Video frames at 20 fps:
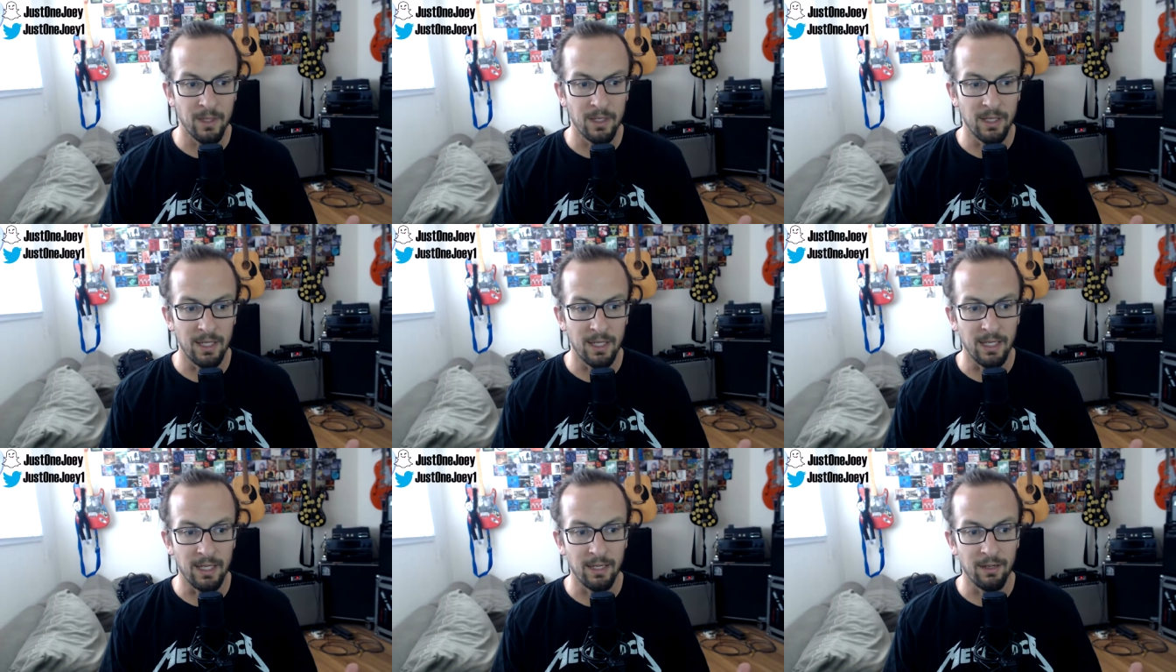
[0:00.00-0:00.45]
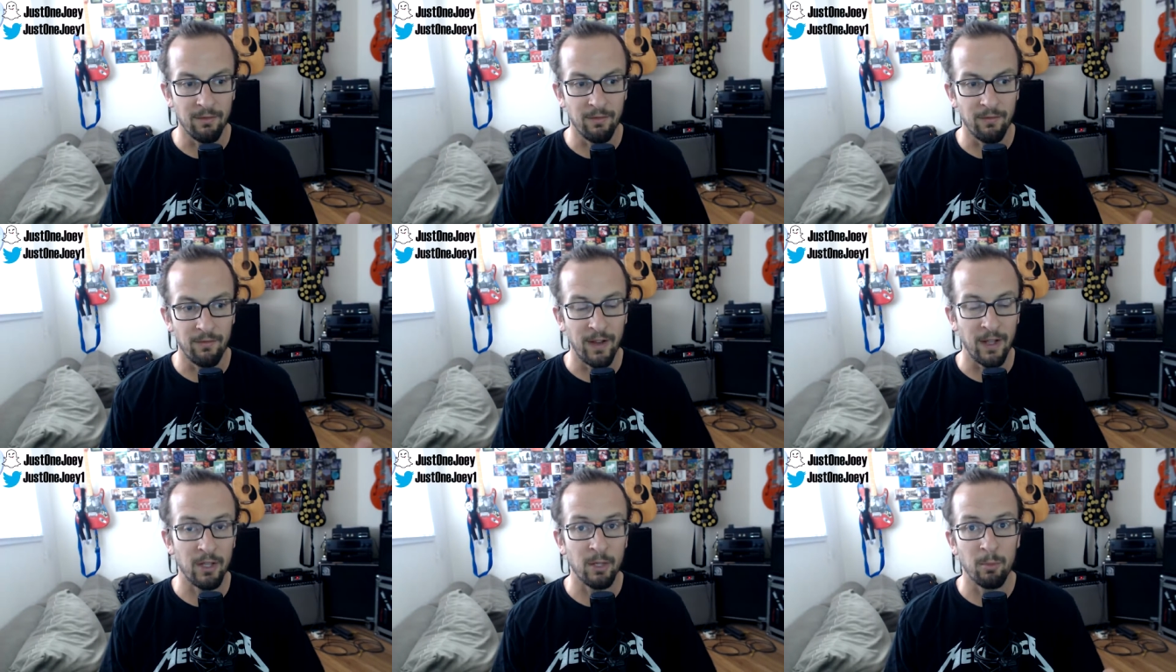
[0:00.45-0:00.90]
and
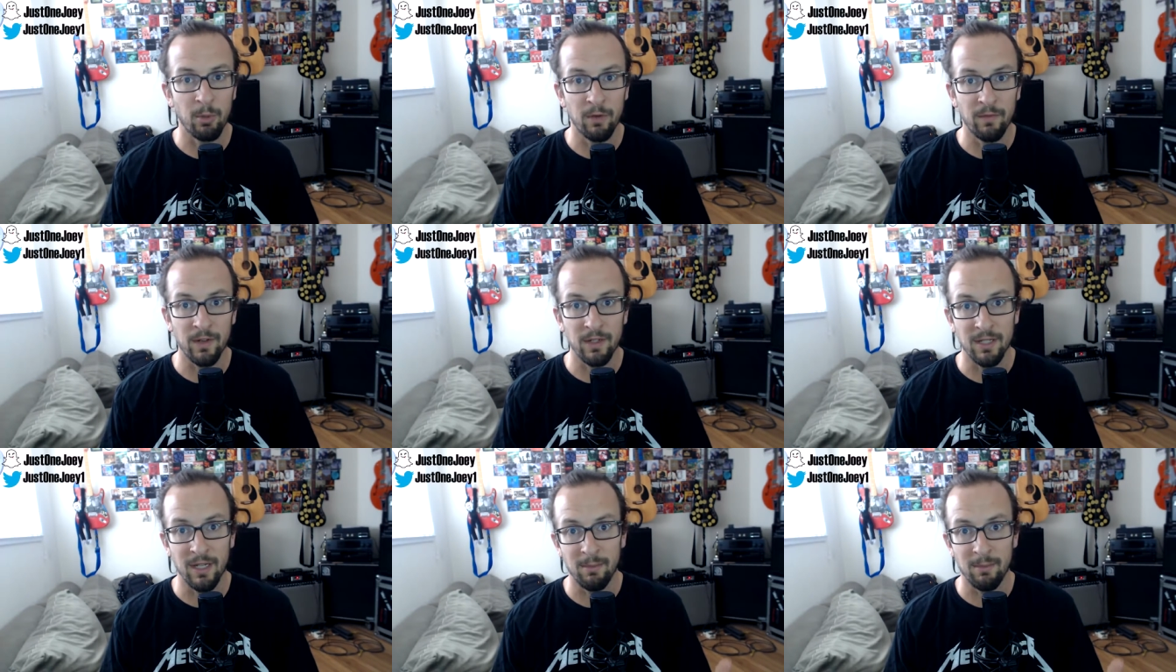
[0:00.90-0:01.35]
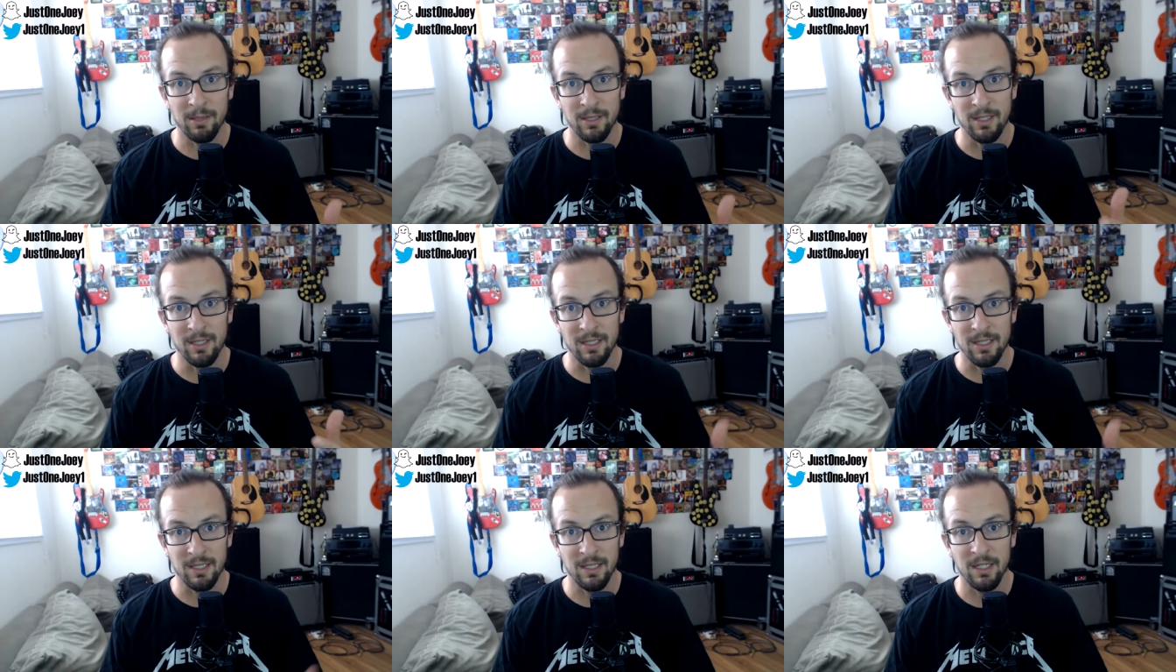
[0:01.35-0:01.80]
found the perfect topic
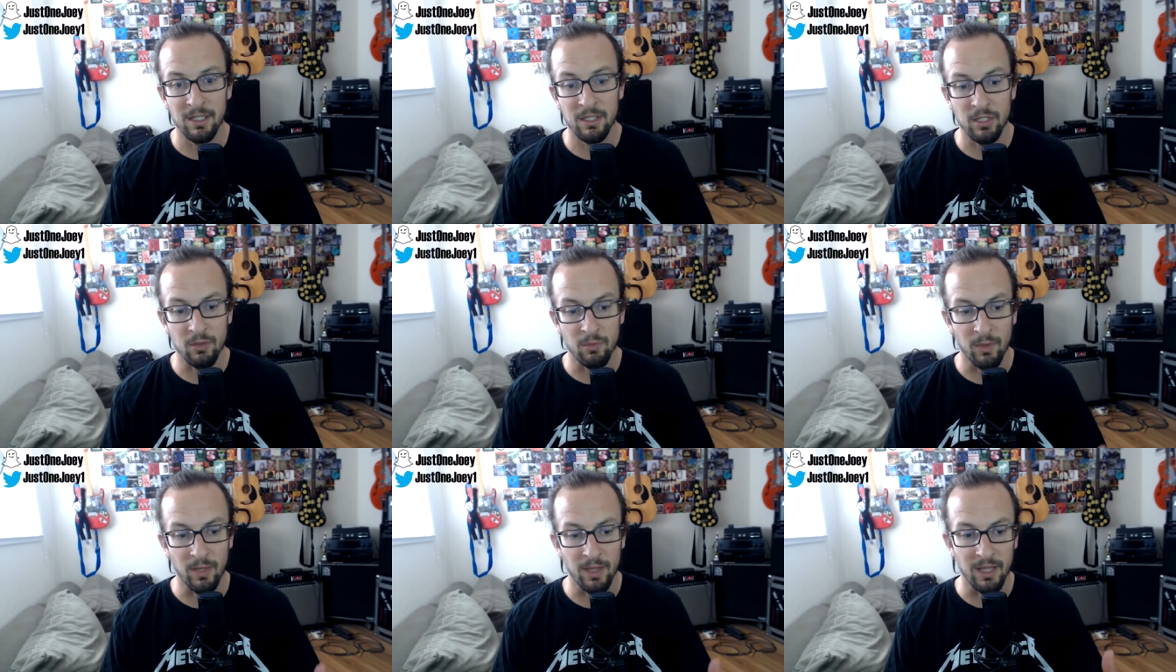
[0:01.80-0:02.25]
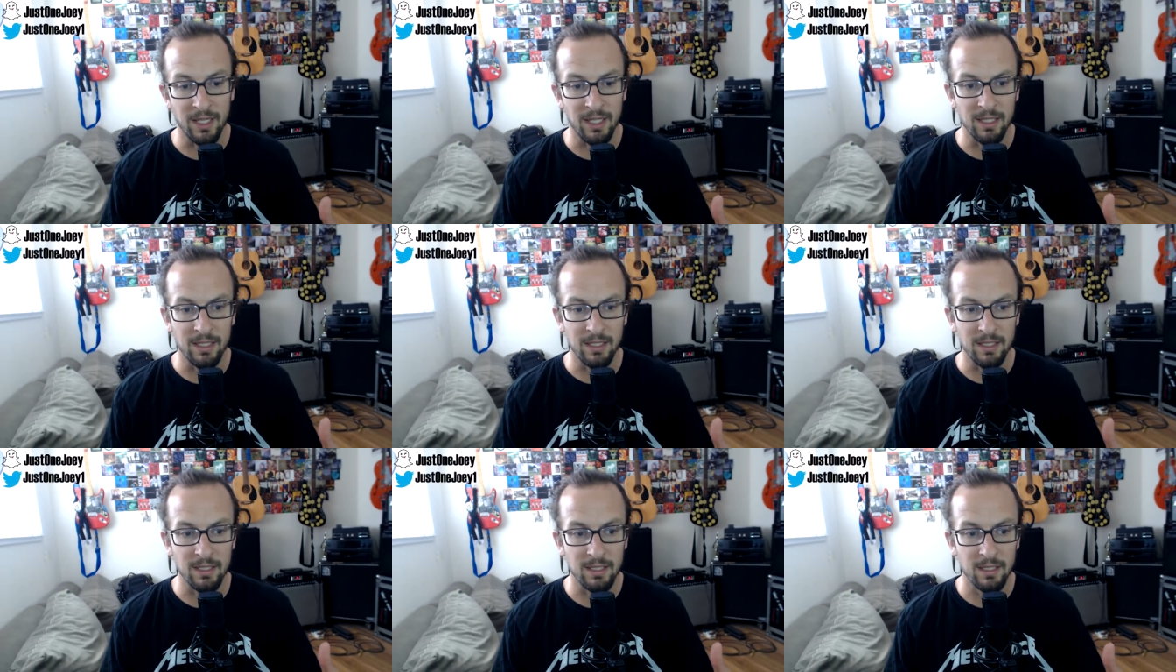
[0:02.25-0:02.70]
to discuss this with
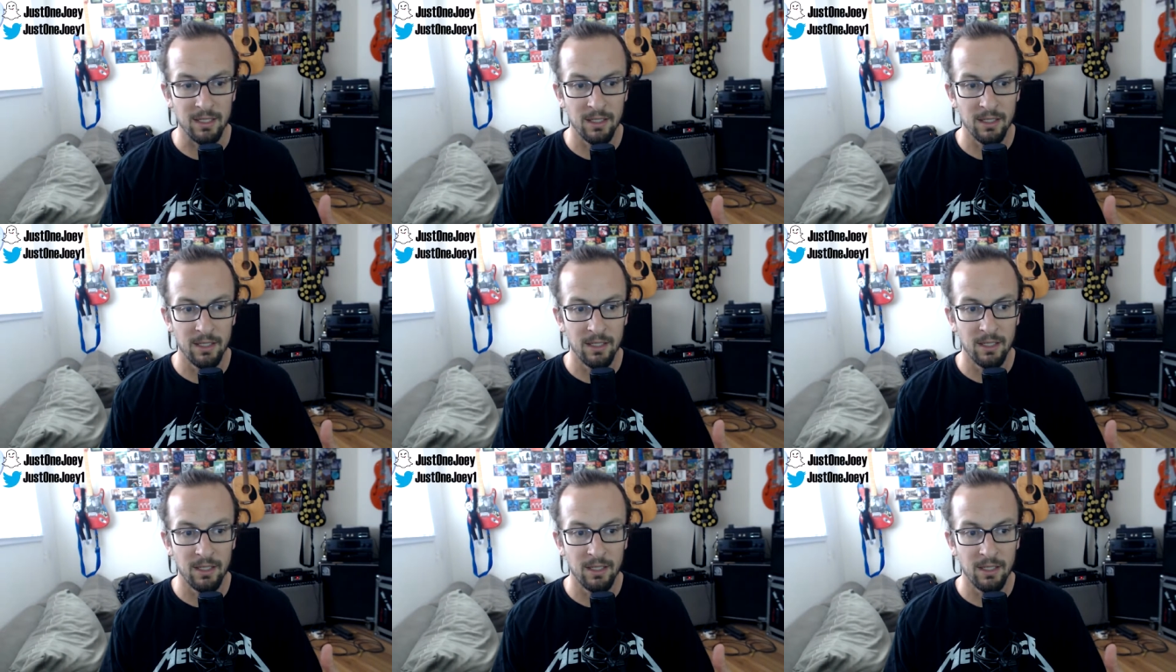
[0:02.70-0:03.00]
is,